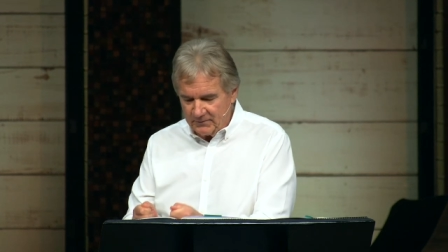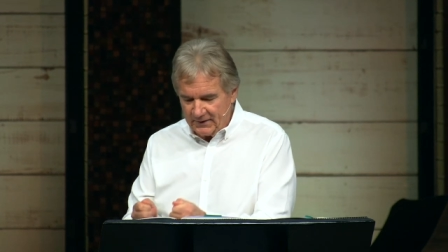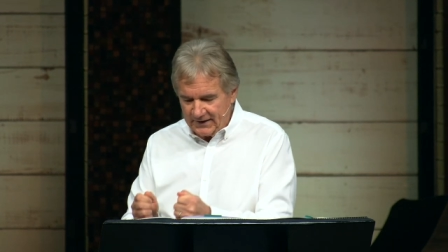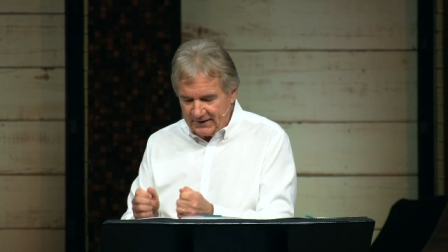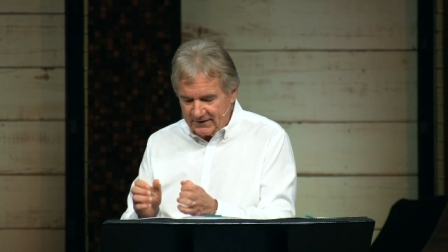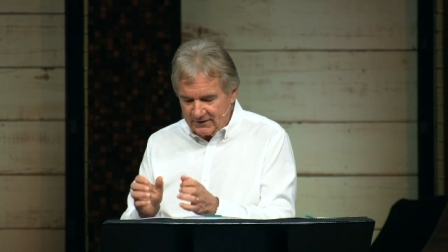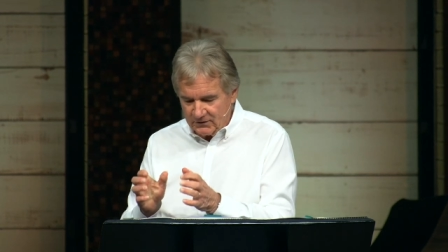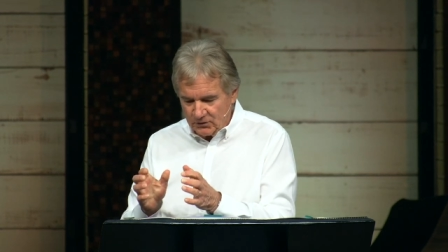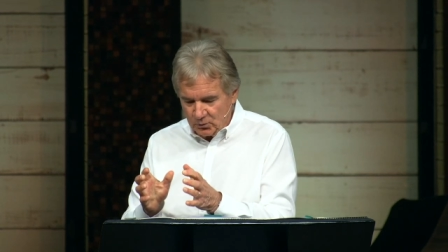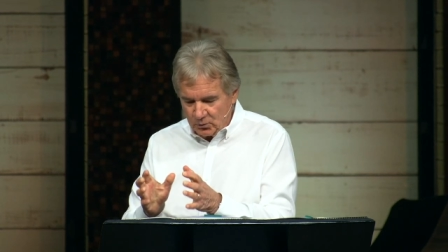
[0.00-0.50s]

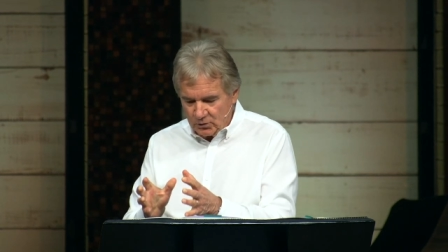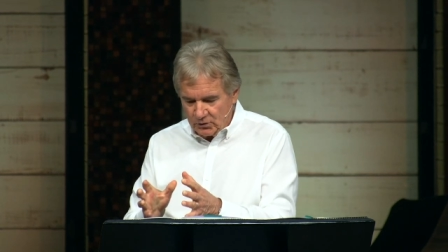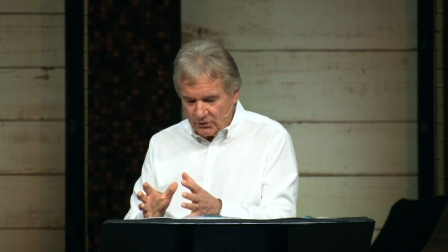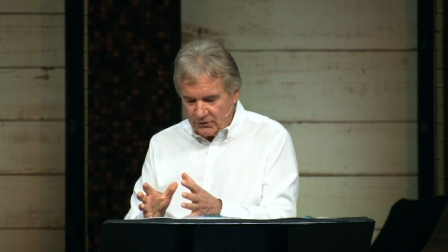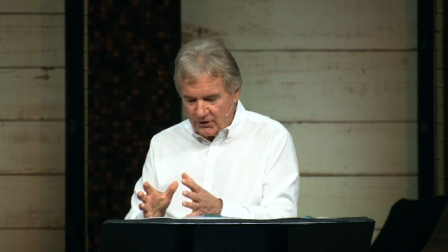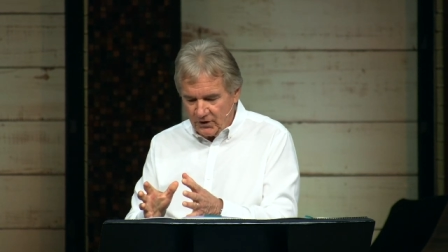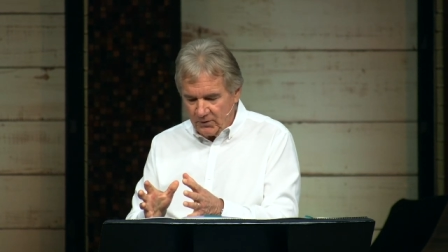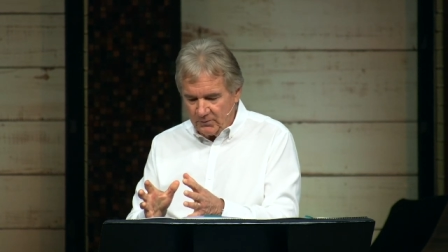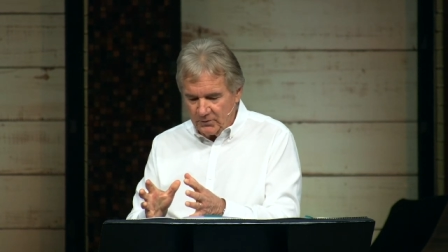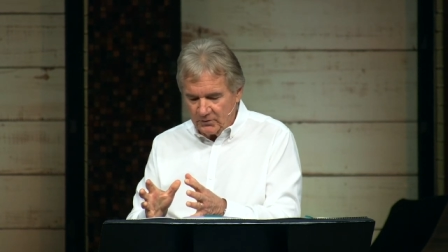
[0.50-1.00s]
making the
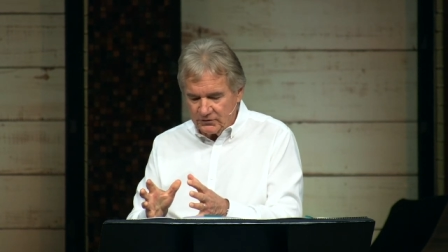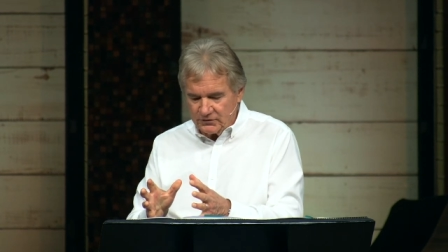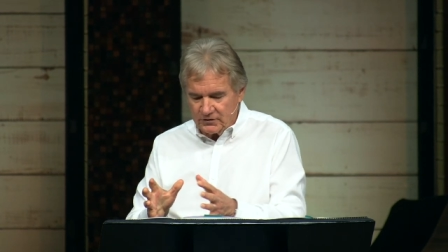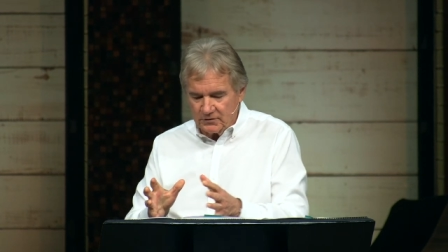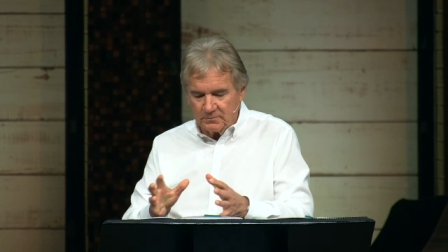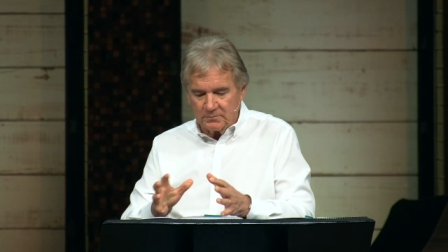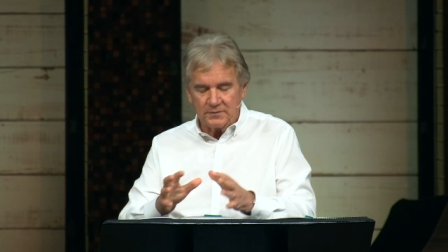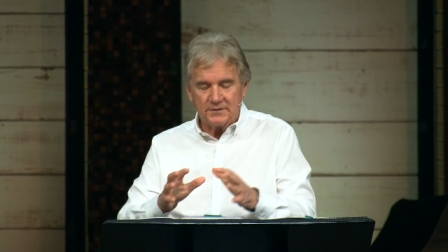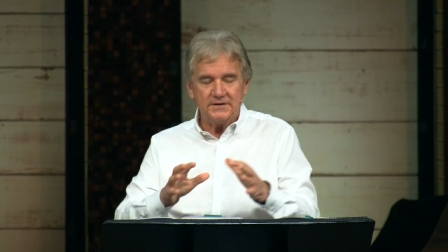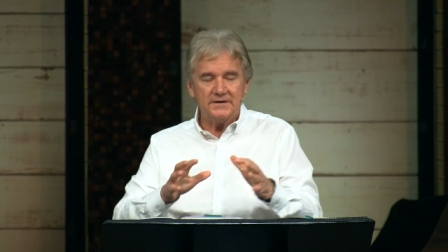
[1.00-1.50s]
world almost
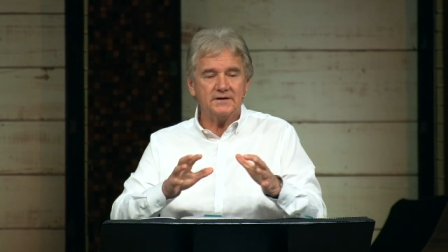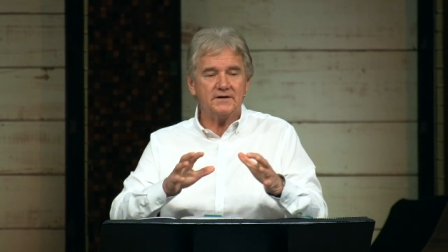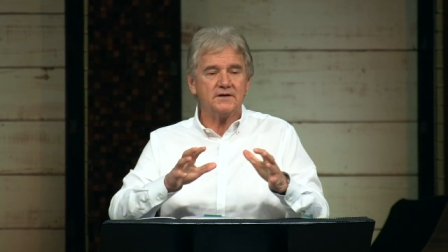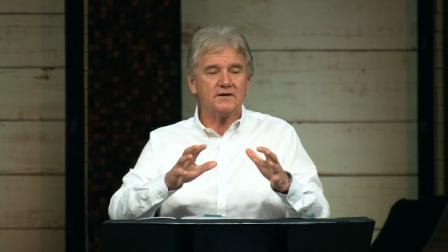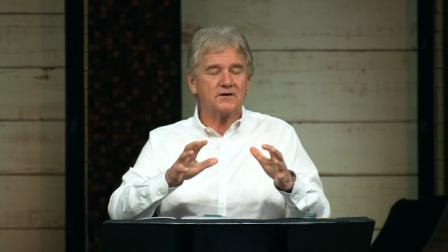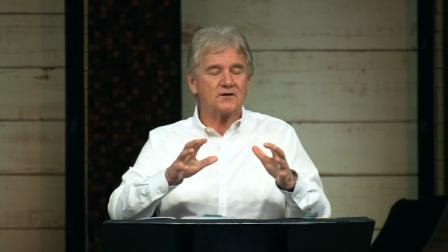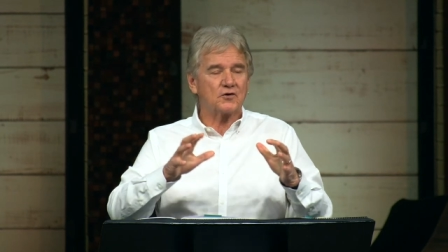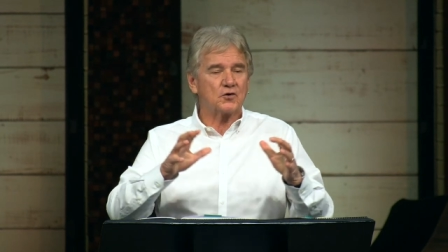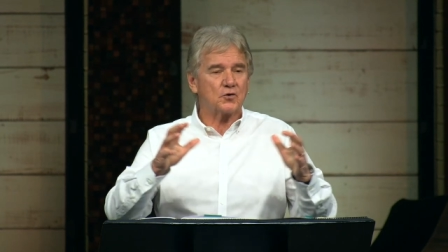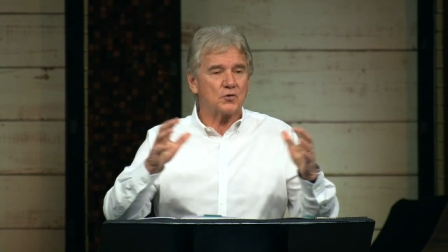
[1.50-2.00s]

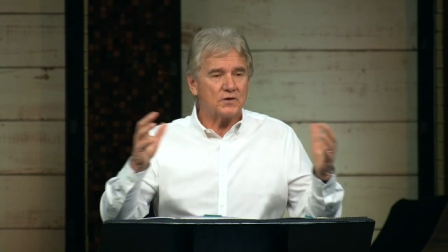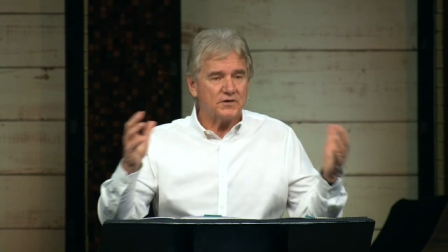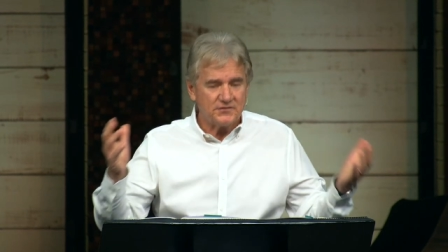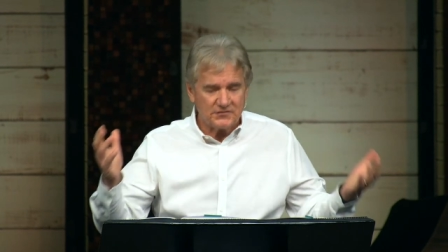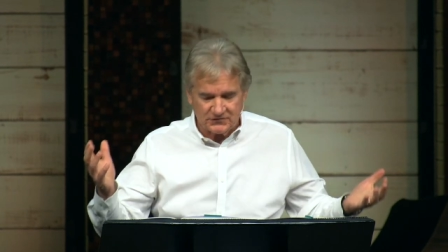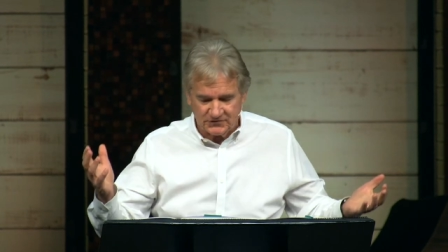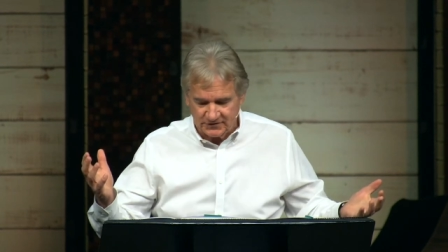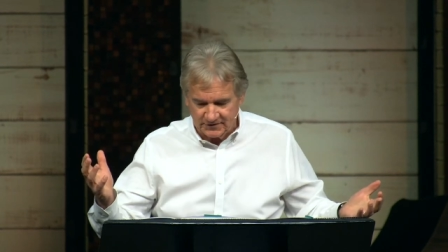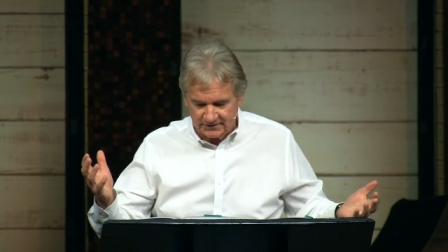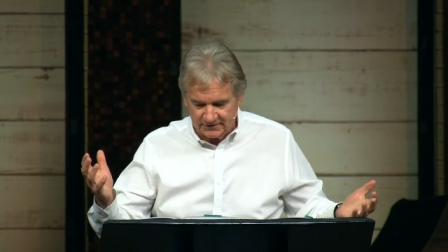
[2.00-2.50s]
completely
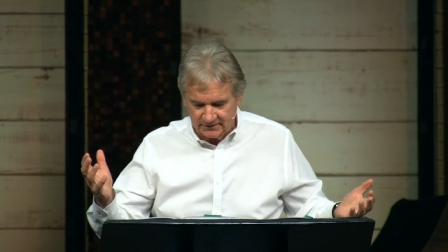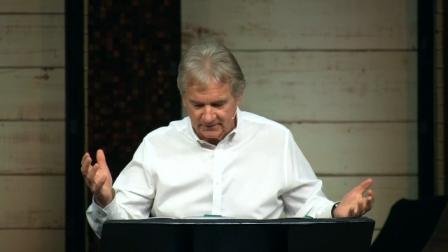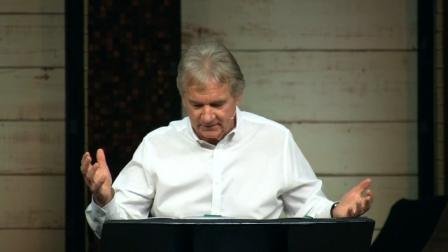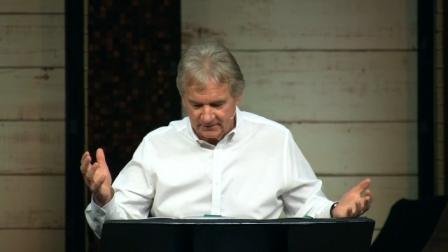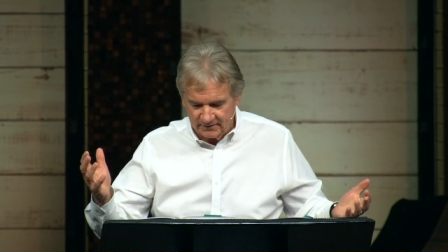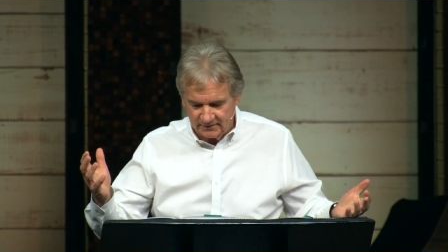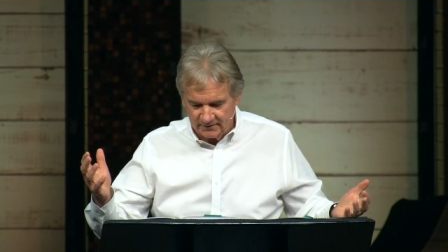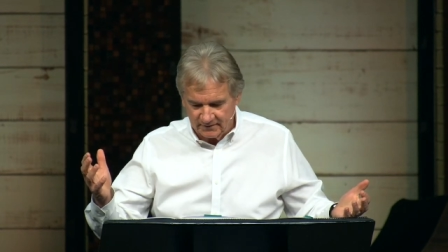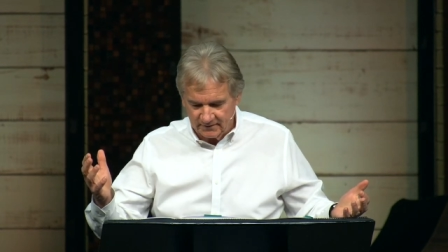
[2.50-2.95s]
Christian.